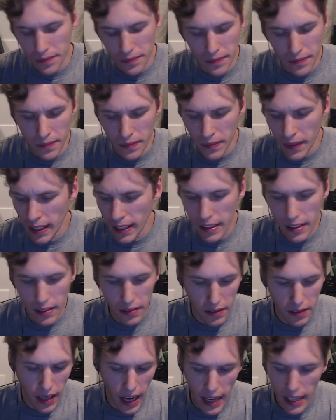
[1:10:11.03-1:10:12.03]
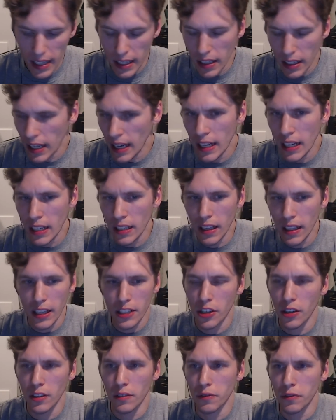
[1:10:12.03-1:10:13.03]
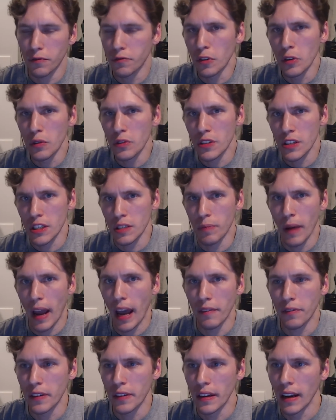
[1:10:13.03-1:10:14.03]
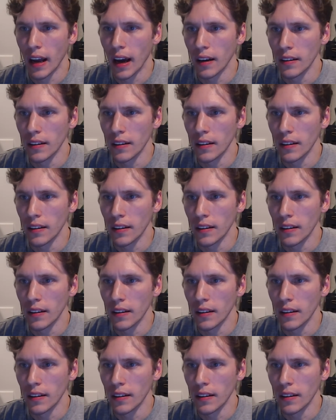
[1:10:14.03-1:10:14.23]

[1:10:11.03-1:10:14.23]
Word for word: Like eating eating like certain fruits is bad for you now.